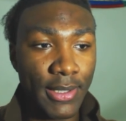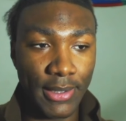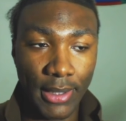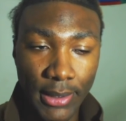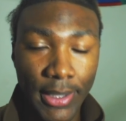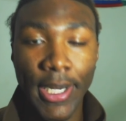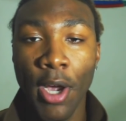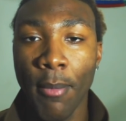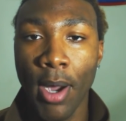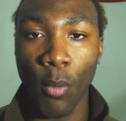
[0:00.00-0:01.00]
just clean
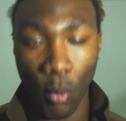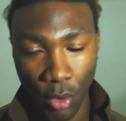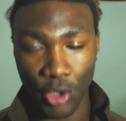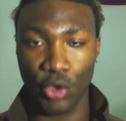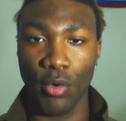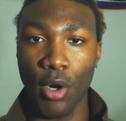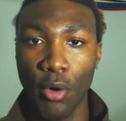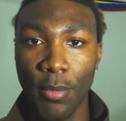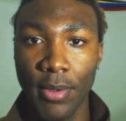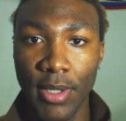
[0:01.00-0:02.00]
out my
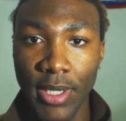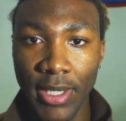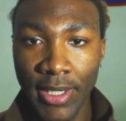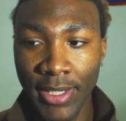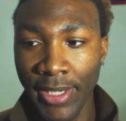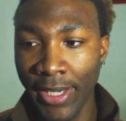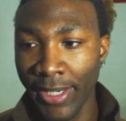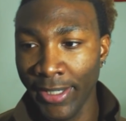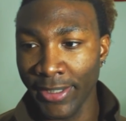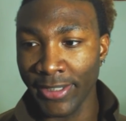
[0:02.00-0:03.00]
wardrobe.
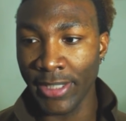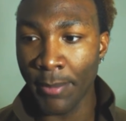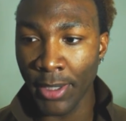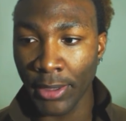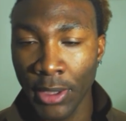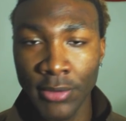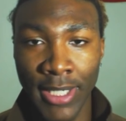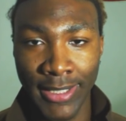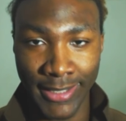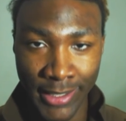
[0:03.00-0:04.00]
And some of the
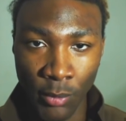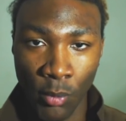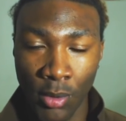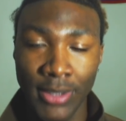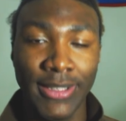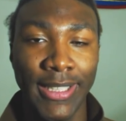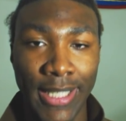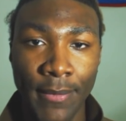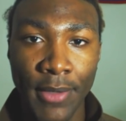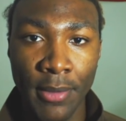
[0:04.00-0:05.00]
clothes I didn't want to
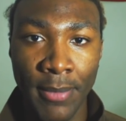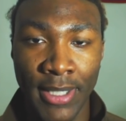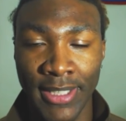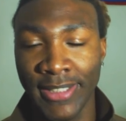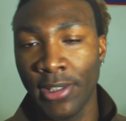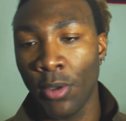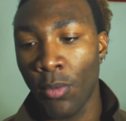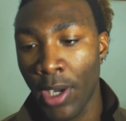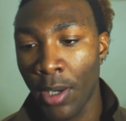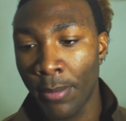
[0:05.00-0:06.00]
give them because I
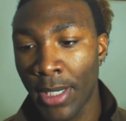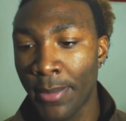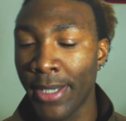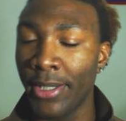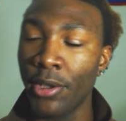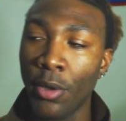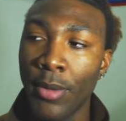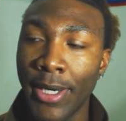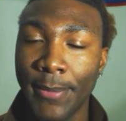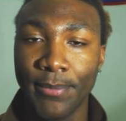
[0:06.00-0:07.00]
still wear, but I'm like, you know
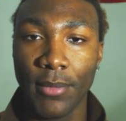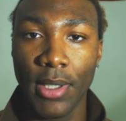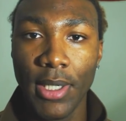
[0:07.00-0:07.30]
what?